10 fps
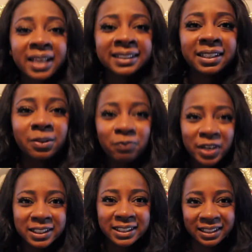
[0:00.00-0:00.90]
So the
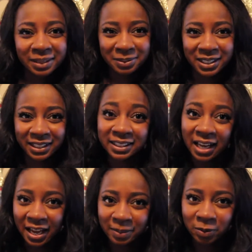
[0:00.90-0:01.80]
first lipstick that
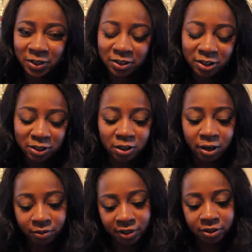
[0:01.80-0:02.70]
I'm going to
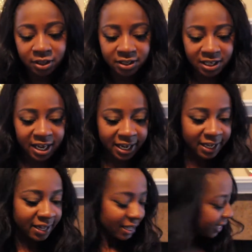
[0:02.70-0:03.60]
start with
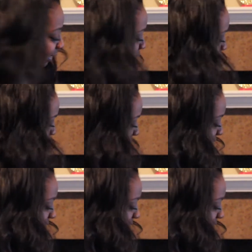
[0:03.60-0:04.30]
today is one